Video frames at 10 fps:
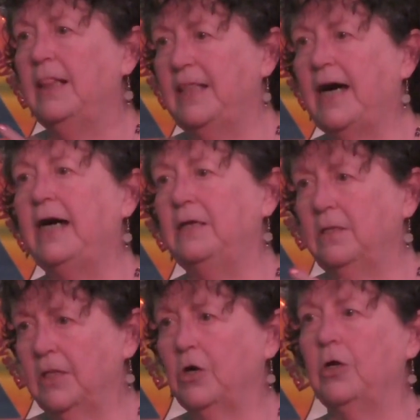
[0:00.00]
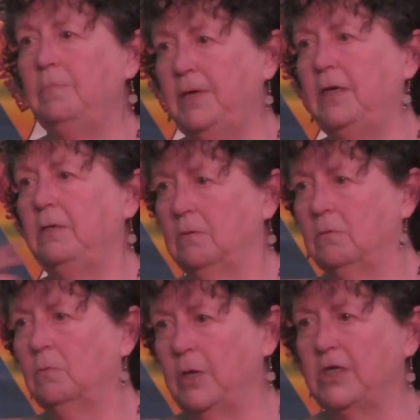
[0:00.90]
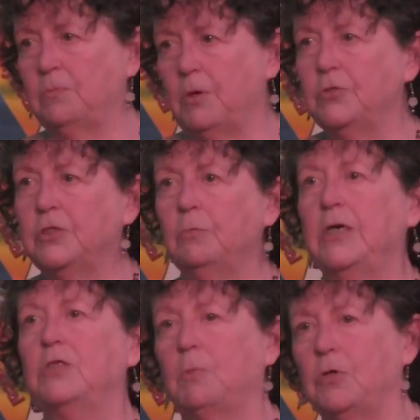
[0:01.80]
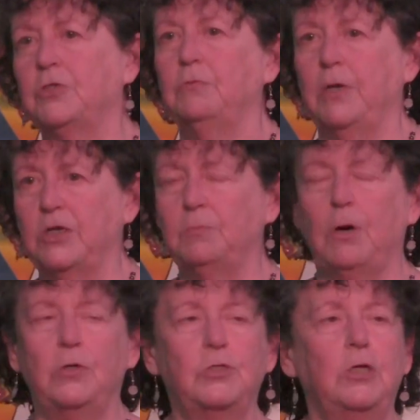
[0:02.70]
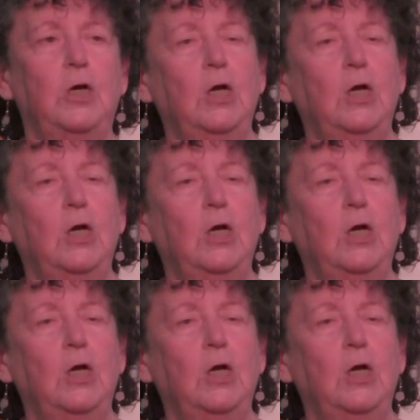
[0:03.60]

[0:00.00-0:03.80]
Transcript: that they're going to be re-exposed and re-exposed and re-exposed.